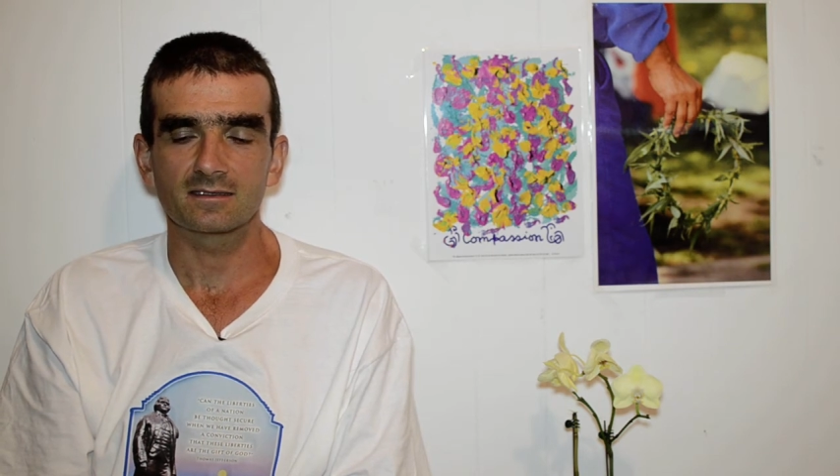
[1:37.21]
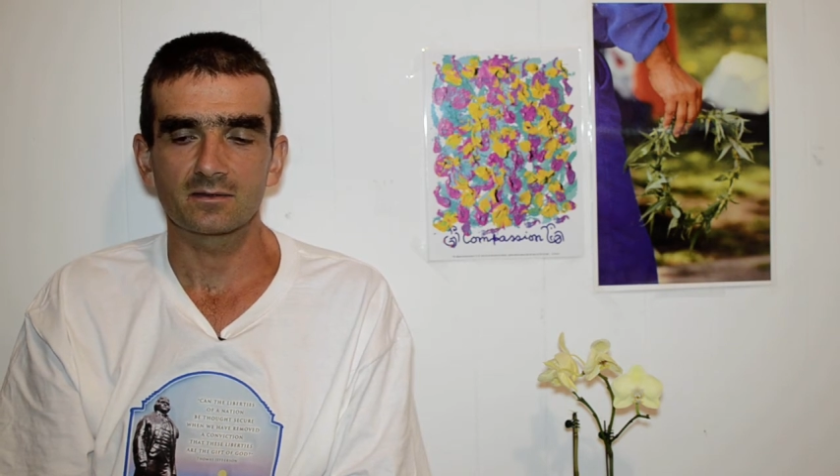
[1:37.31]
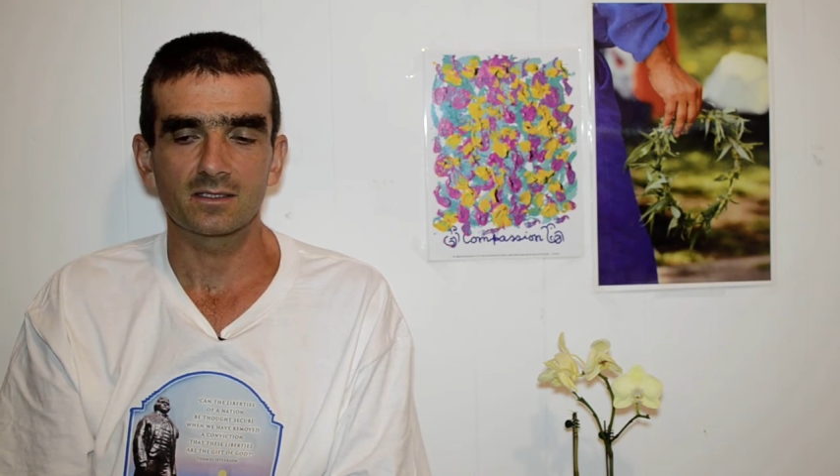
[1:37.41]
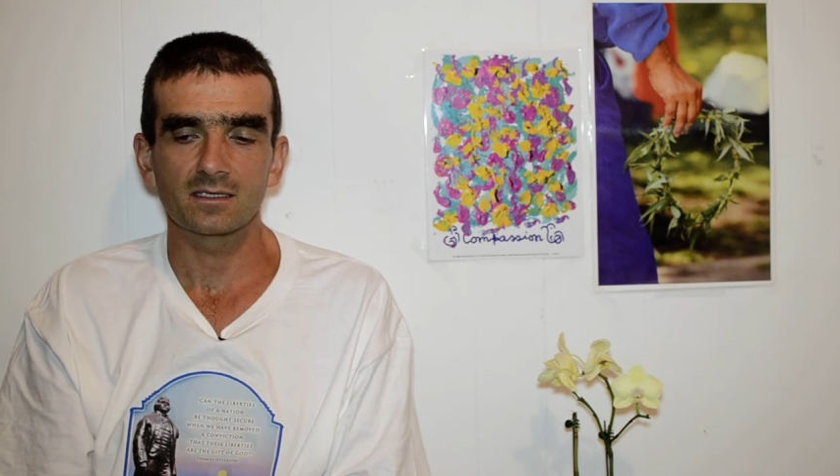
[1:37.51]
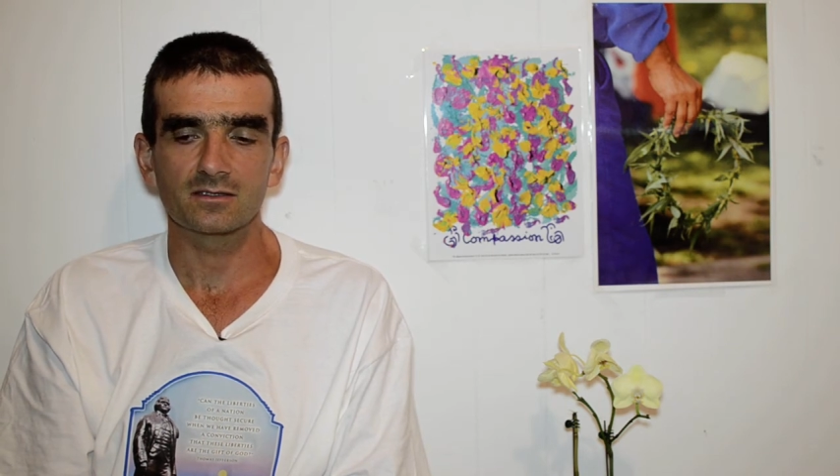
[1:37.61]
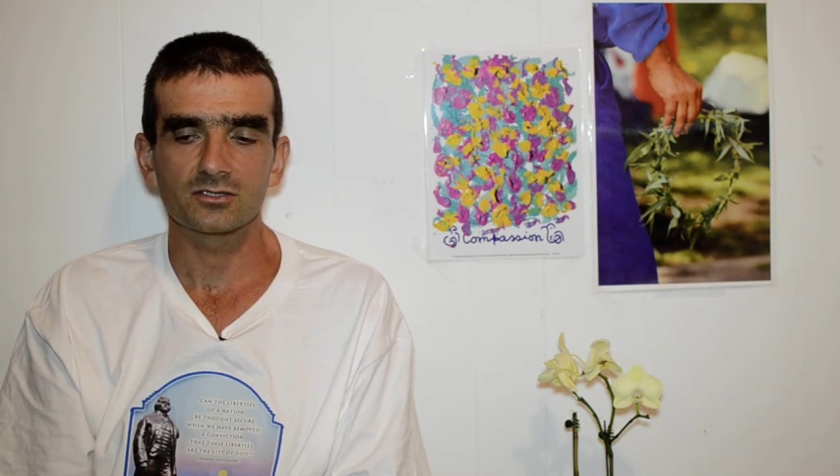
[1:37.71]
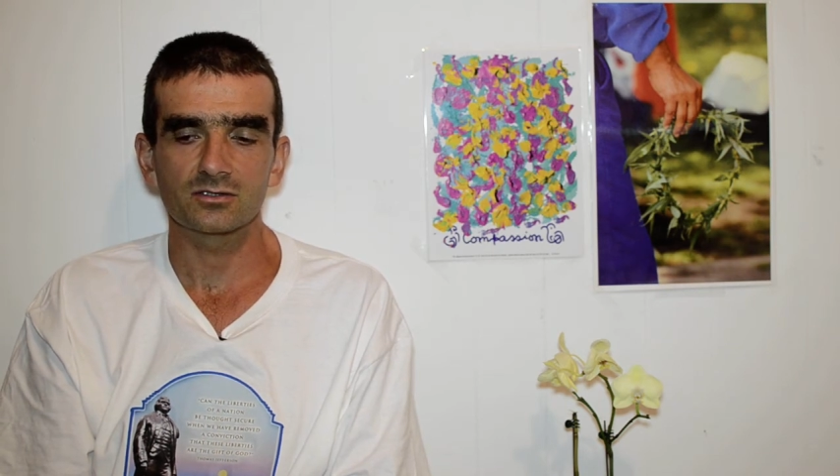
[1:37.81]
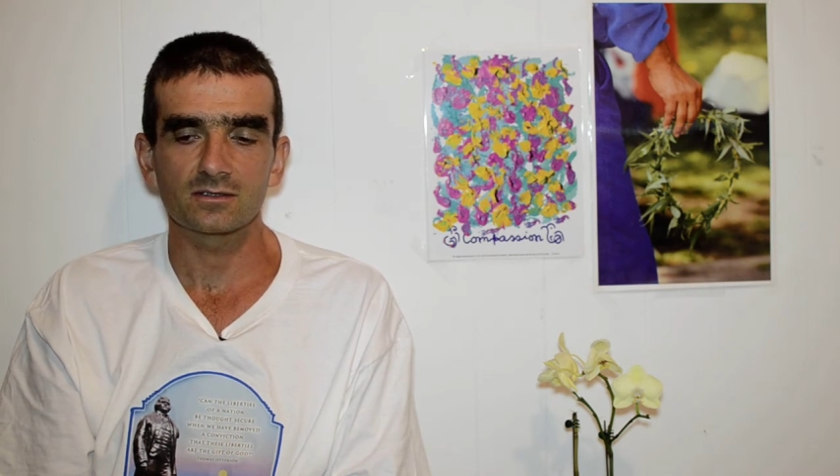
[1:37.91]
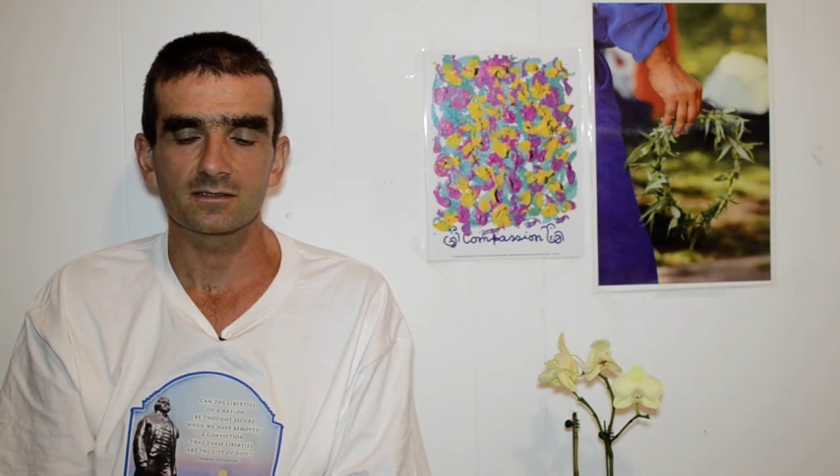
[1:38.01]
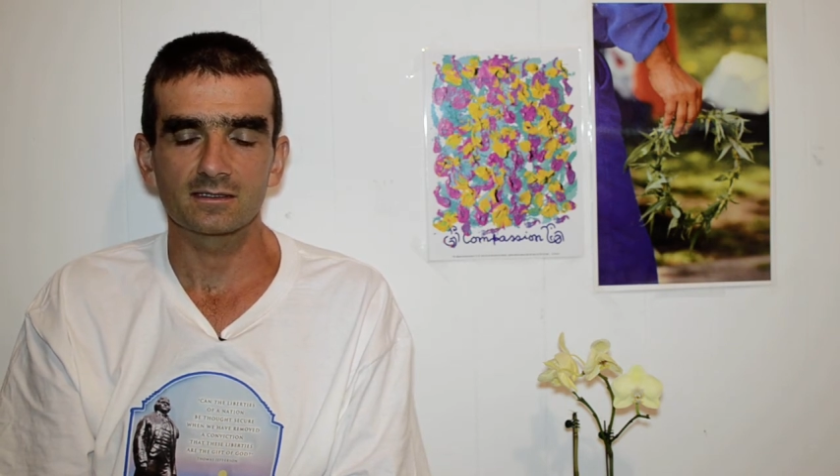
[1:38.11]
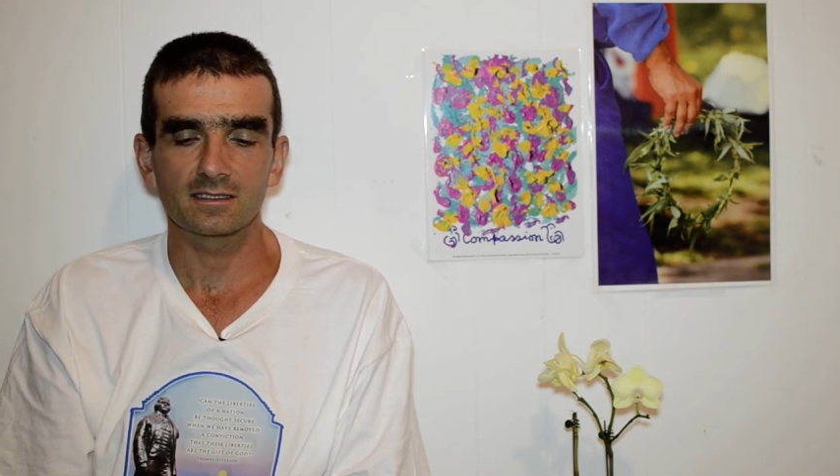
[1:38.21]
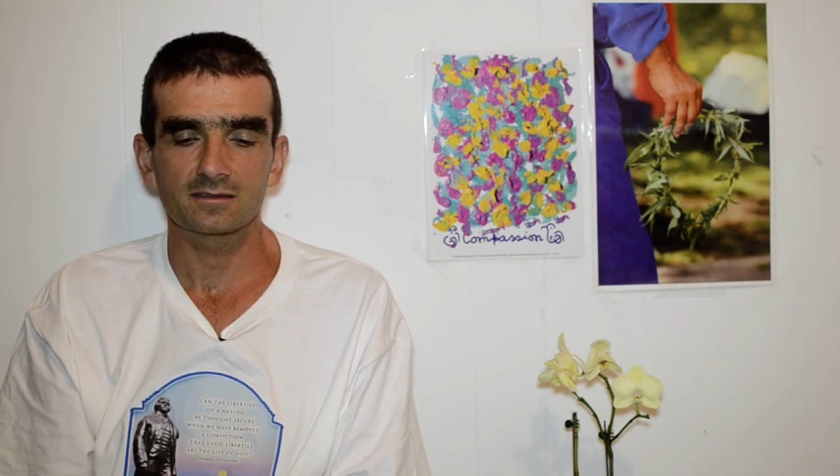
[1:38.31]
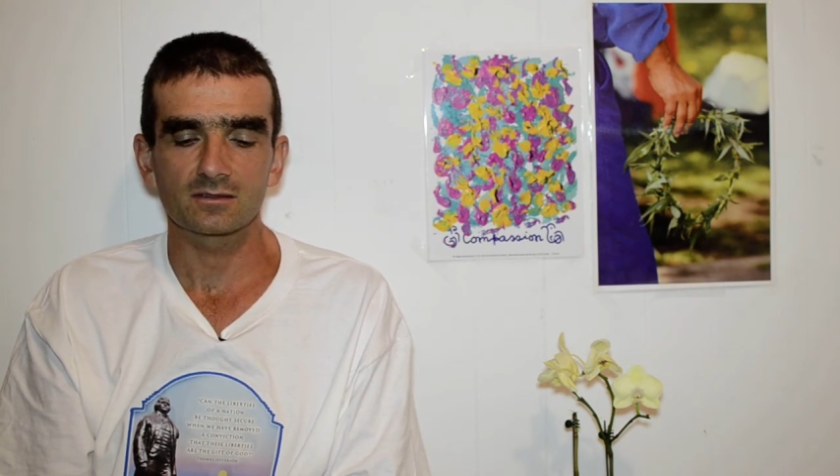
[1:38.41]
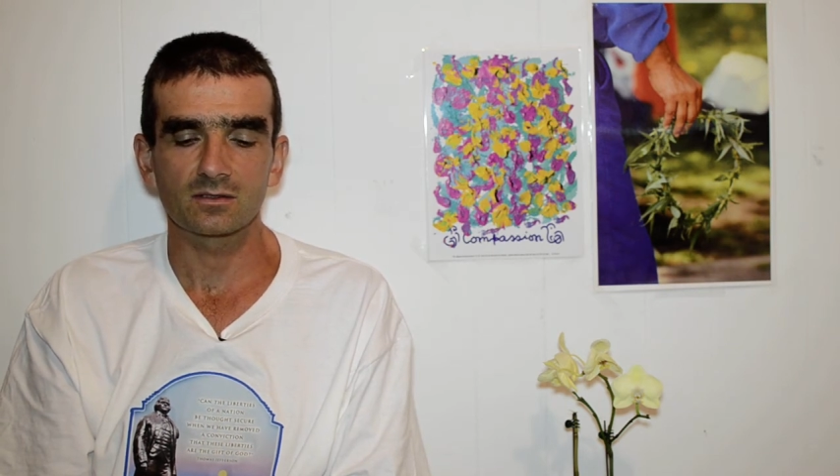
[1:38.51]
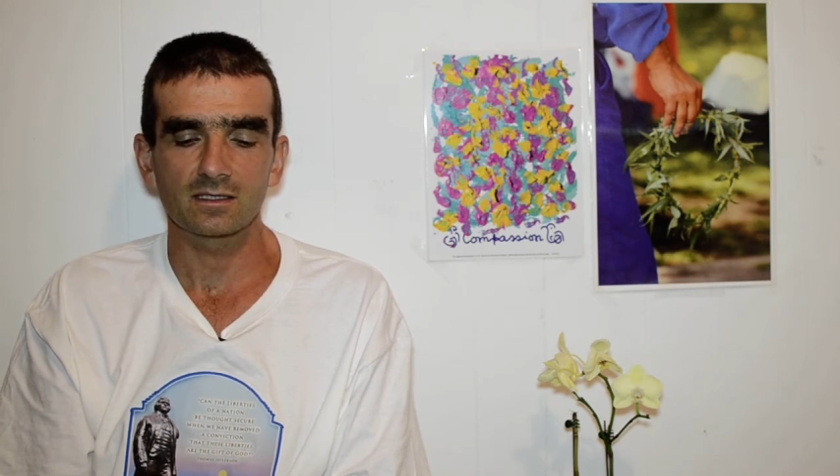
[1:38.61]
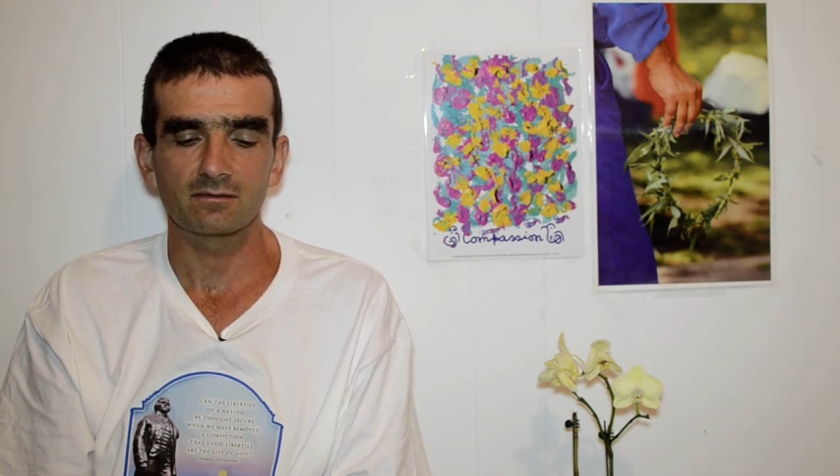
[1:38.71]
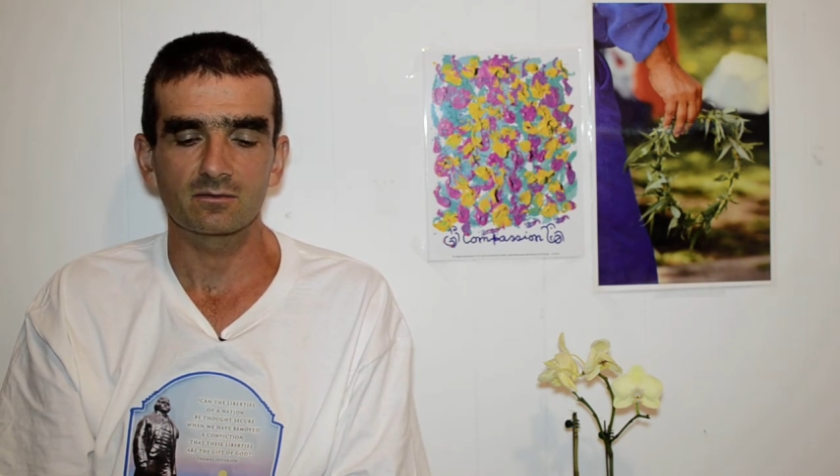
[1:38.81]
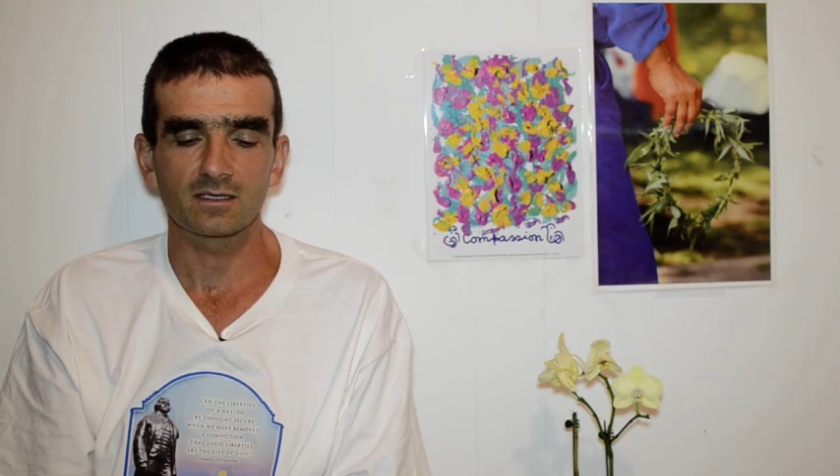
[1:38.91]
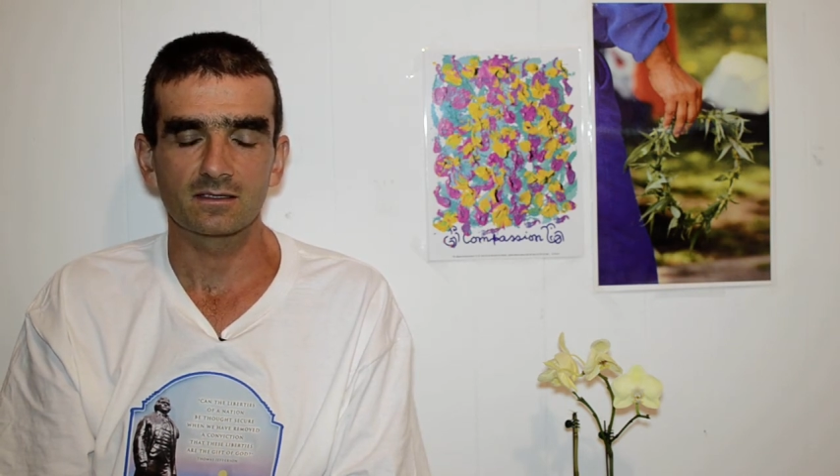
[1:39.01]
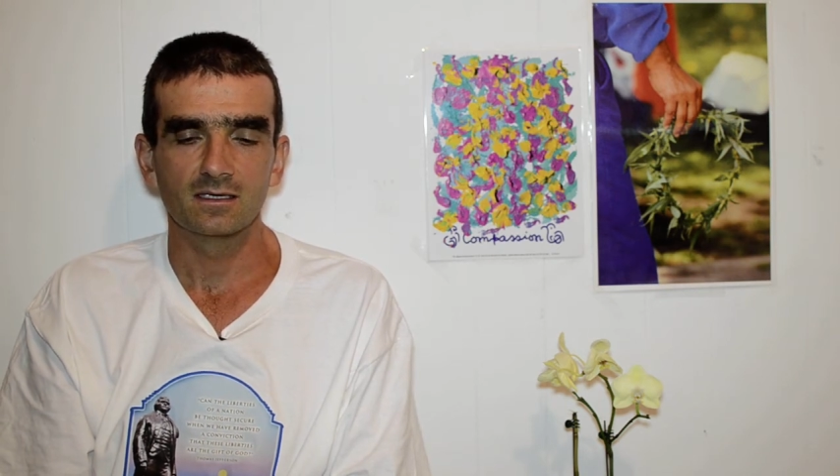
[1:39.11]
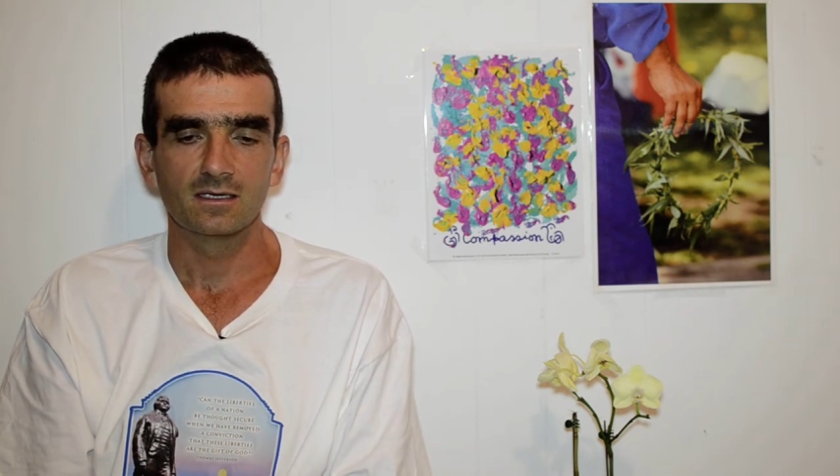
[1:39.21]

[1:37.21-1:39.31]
I really enjoyed it, and I think everyone